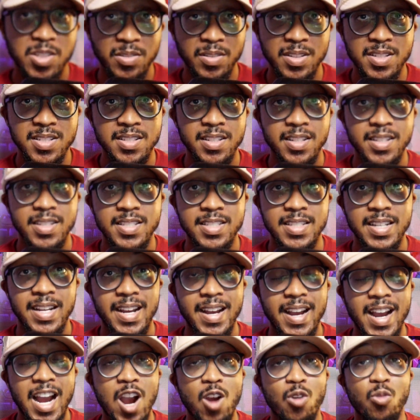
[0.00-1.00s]
on this list.
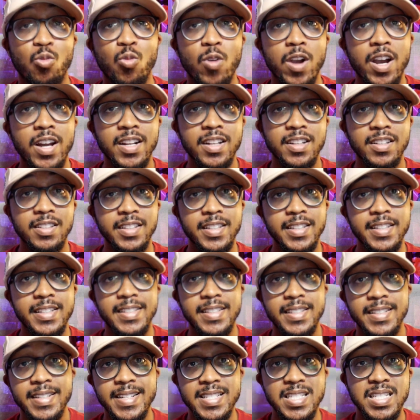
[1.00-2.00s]
Ironically,
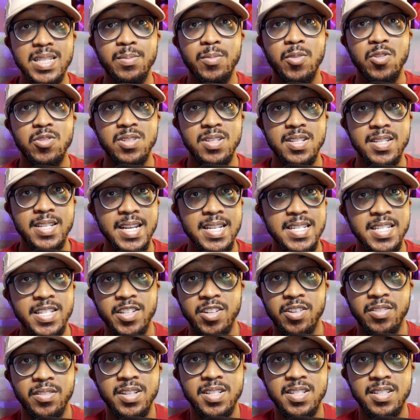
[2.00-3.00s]
it's the most necessity
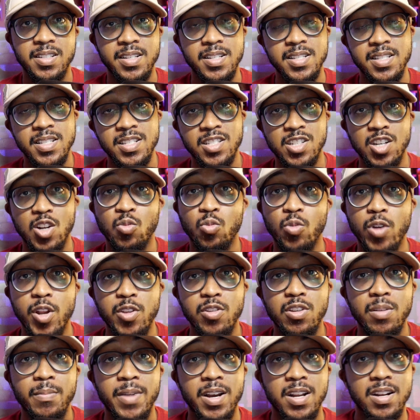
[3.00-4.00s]
on this list. It's going to run
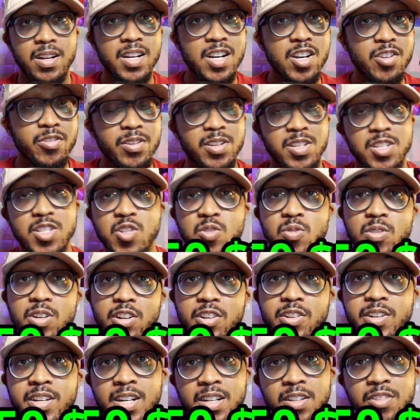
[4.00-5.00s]
you about $100 to
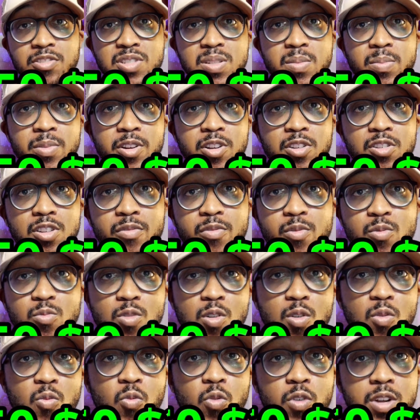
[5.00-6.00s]
$200 depending on if you
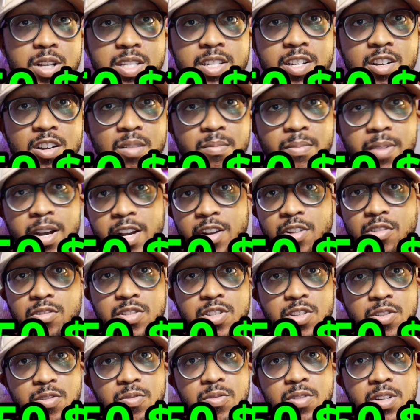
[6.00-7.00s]
want 1 terabyte or
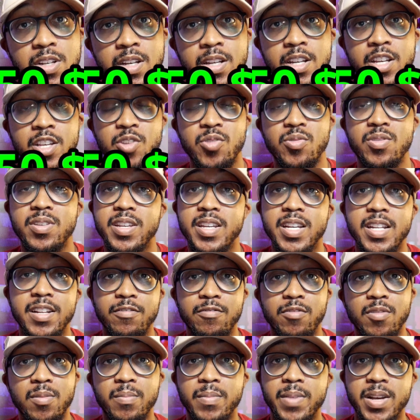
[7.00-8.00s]
2. You can get it
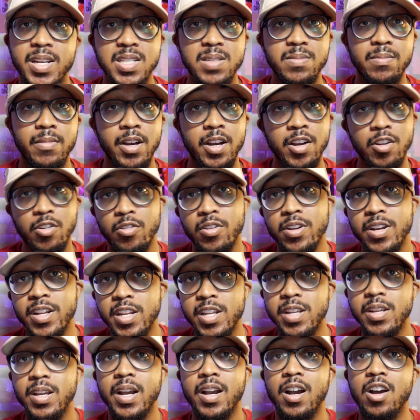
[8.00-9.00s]
from Best Buy or
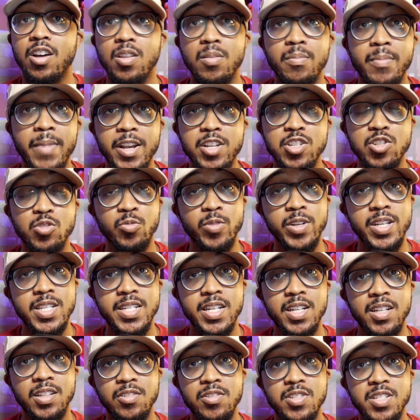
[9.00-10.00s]
any other major
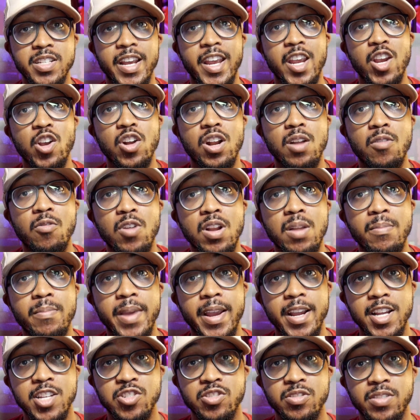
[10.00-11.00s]
retailers, and you're going to want to
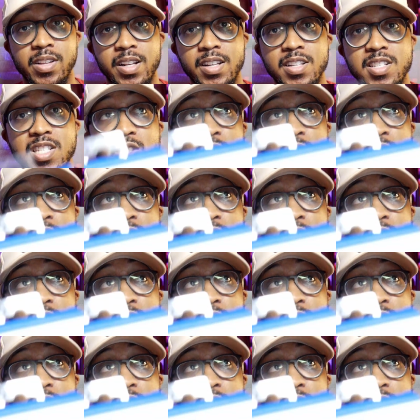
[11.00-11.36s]
make sure that it's